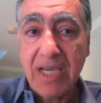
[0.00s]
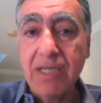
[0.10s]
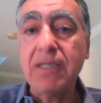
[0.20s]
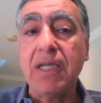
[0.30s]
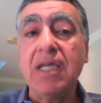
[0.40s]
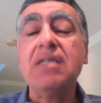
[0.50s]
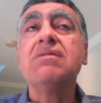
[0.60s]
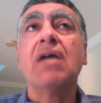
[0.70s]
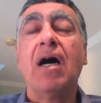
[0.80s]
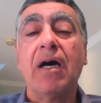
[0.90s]

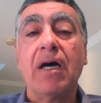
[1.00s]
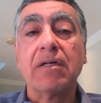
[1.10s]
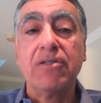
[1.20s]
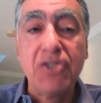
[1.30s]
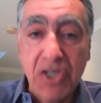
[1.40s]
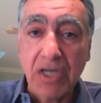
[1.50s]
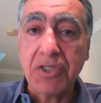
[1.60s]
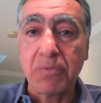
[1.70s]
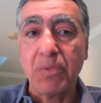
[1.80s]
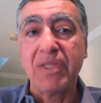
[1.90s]
in
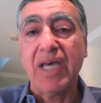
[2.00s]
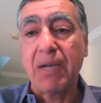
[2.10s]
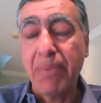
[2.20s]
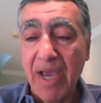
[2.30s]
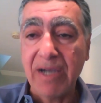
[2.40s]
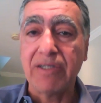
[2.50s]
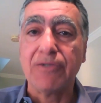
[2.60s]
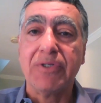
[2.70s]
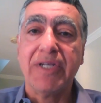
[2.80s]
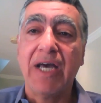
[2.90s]
conjunction with that, parallel
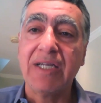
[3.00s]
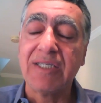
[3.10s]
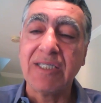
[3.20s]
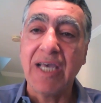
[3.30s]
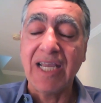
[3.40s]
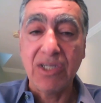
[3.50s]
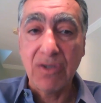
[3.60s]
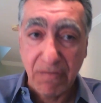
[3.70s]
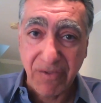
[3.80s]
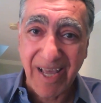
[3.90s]
to that, it's the
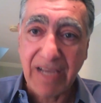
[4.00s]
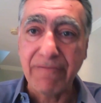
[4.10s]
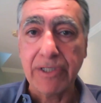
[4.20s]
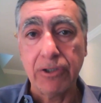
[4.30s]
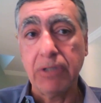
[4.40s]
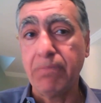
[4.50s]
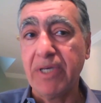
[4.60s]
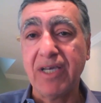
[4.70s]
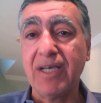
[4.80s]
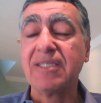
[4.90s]
idea of livelihood,
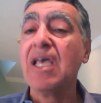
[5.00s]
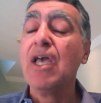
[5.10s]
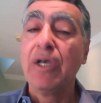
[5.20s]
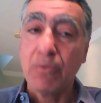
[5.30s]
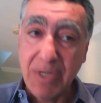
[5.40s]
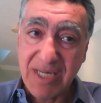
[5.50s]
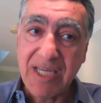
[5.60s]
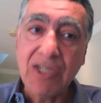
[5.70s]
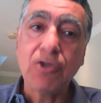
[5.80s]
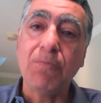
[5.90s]
because we
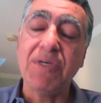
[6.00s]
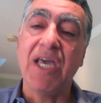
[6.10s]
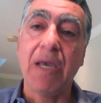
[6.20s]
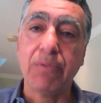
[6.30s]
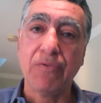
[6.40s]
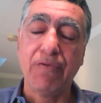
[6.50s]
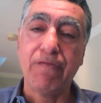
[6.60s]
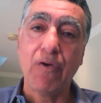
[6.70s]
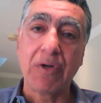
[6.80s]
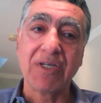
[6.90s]
need to be able to
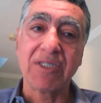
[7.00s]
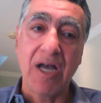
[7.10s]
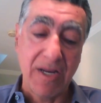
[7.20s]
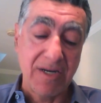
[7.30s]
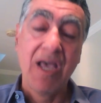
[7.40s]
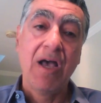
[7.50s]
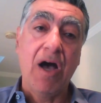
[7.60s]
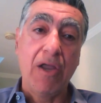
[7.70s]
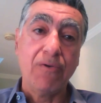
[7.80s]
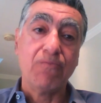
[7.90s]
focus on
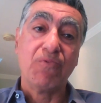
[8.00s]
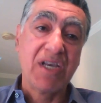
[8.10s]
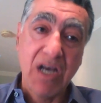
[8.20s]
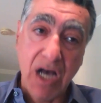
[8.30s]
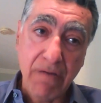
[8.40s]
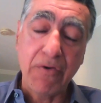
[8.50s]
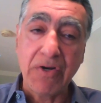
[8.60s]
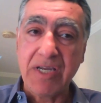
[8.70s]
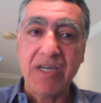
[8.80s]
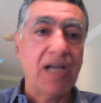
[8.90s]

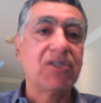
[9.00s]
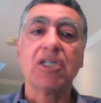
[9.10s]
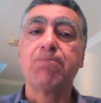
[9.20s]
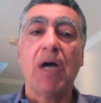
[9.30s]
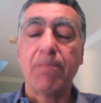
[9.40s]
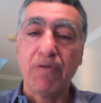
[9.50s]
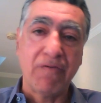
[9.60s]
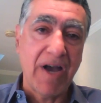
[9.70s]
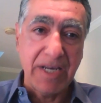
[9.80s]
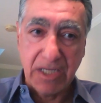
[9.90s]
recovery, not just by
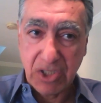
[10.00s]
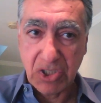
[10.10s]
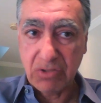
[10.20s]
providing